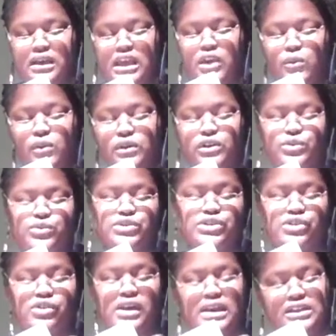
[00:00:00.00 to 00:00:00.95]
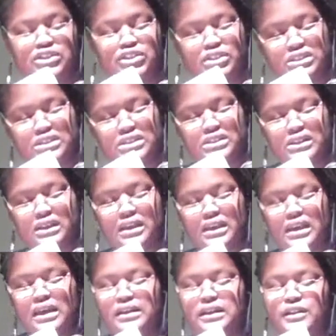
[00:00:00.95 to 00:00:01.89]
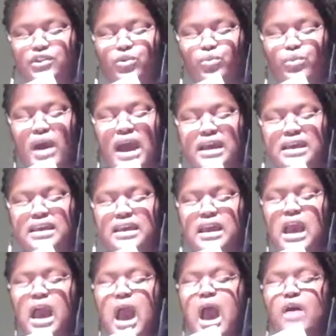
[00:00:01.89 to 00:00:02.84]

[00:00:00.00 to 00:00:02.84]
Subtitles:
He will loosen your hinges. Let the rocking